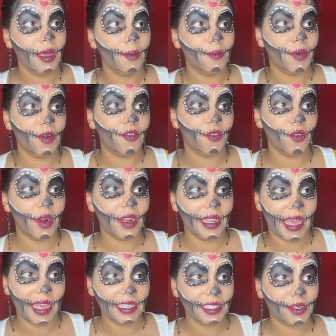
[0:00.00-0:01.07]
before
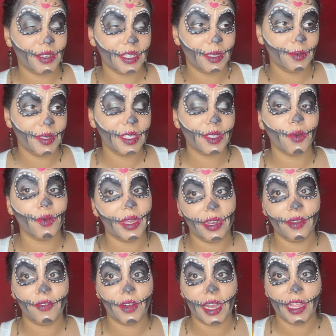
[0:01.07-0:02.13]
last Christmas,
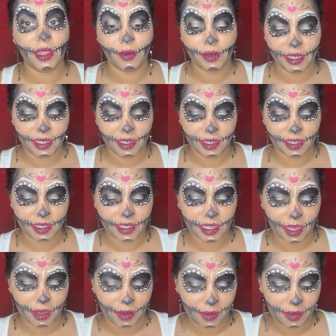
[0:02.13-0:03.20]
waiting for Halloween.
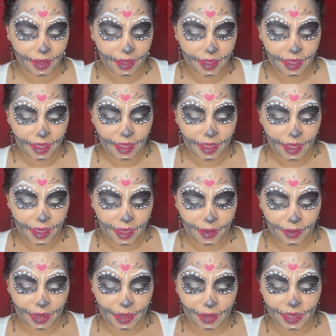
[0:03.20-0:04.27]
So
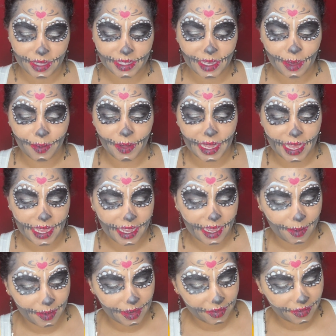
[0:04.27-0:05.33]
we're going to apply a
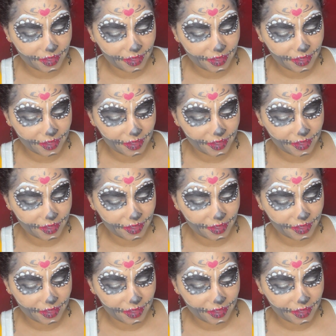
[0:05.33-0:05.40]
couple of